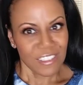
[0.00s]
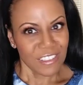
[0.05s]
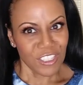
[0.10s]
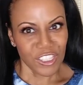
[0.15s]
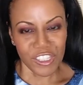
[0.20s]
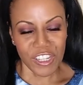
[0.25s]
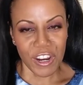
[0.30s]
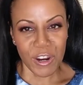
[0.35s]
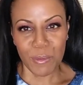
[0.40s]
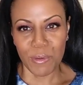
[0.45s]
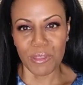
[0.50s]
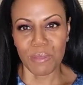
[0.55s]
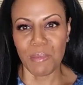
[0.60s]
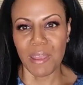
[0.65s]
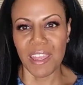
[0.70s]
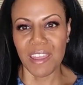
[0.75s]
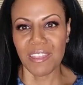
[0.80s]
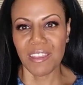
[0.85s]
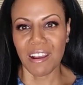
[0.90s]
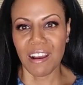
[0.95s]
share with
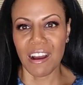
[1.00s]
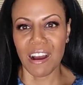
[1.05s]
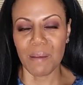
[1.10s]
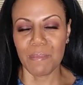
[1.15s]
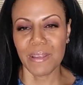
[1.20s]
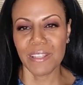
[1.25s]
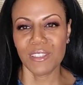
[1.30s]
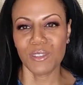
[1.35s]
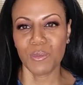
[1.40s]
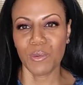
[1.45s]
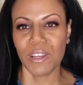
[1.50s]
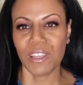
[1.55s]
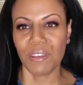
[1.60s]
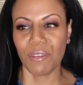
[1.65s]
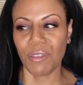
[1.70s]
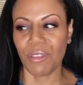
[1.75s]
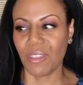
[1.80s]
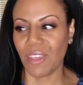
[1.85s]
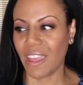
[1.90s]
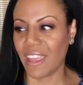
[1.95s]
me in the comments what
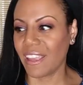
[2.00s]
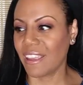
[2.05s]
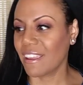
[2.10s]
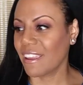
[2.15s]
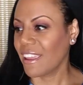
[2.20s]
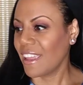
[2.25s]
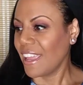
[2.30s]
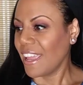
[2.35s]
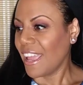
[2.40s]
you think.